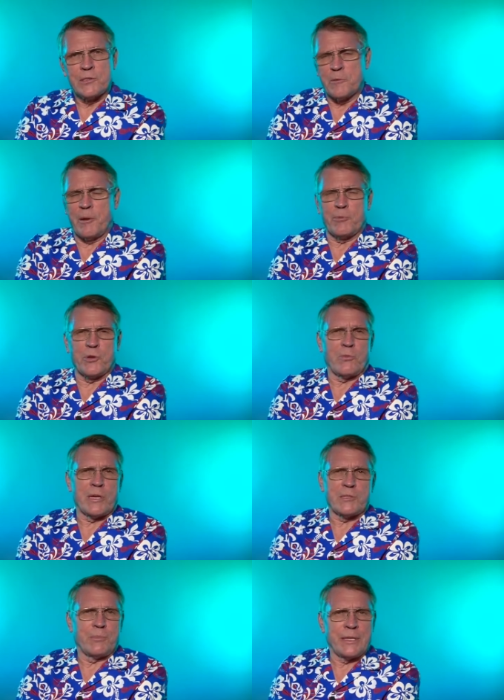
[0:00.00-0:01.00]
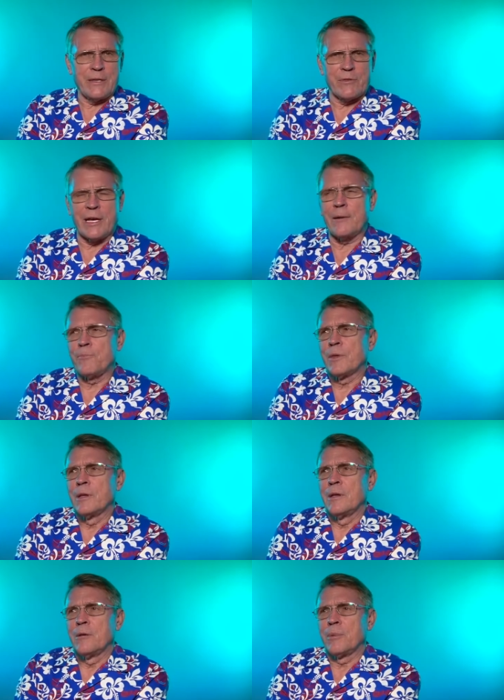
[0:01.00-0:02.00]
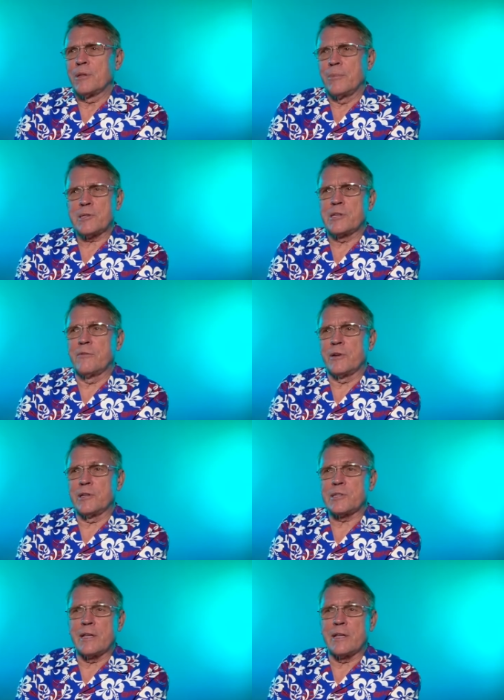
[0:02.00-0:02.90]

Some people don't want to believe that, but the best evidence,